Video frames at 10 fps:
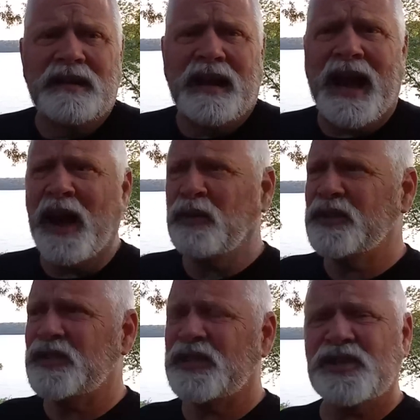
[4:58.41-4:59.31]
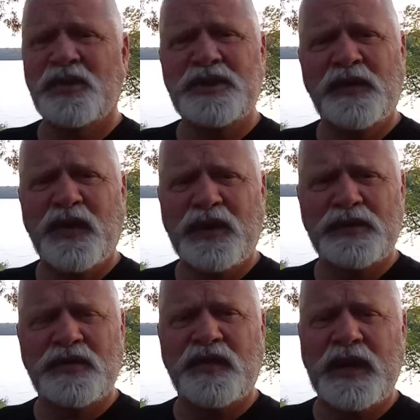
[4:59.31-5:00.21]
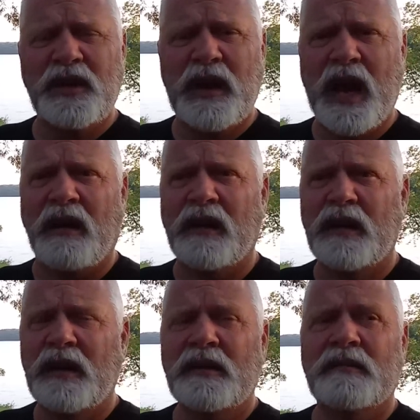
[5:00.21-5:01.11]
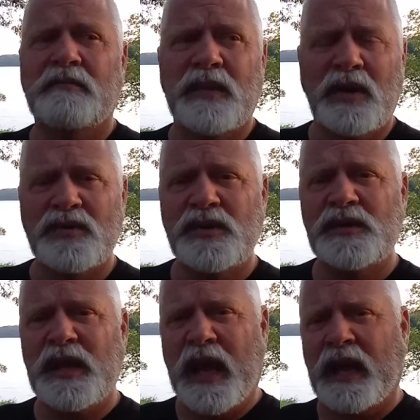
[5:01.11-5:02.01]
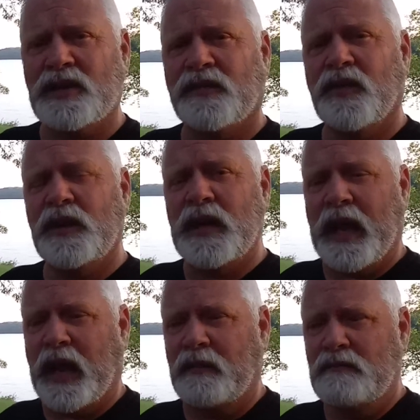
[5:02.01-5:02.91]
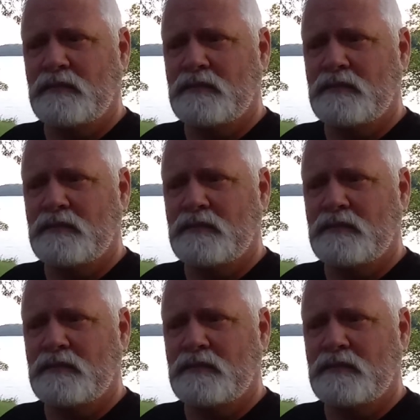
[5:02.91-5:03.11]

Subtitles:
How is this so difficult to figure out? Moses asked for a name.